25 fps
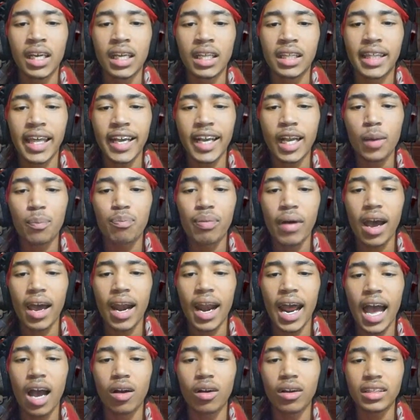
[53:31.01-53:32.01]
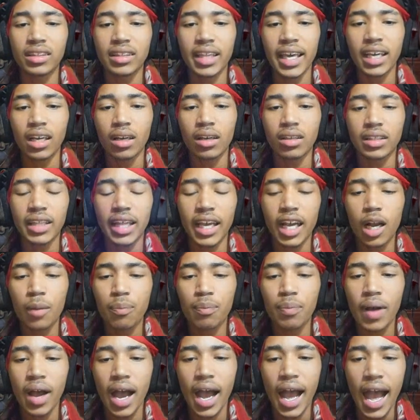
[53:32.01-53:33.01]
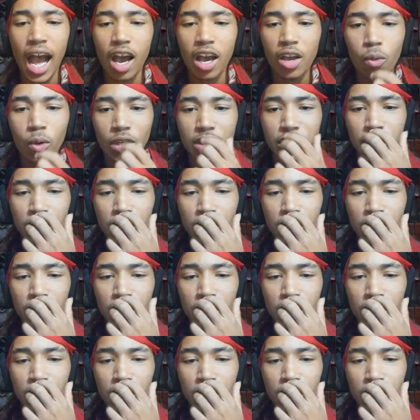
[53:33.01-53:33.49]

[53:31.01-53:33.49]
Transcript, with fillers: Think about how- think, think about how what you're